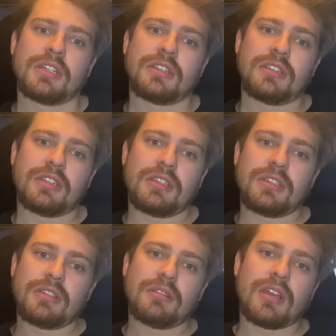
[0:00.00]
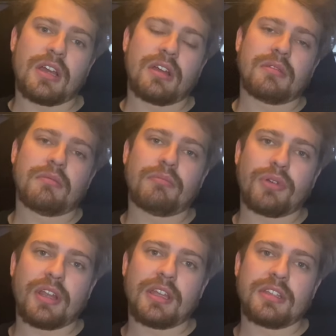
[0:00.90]
the
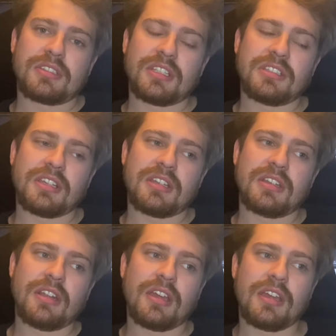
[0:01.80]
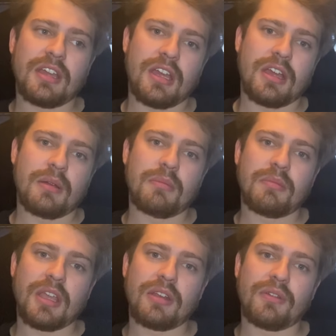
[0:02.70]
brand CZ
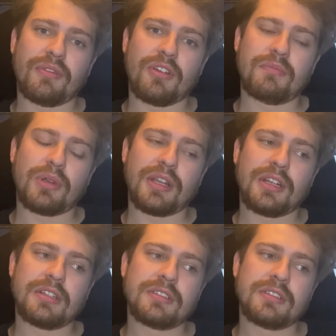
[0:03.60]
805 Bren.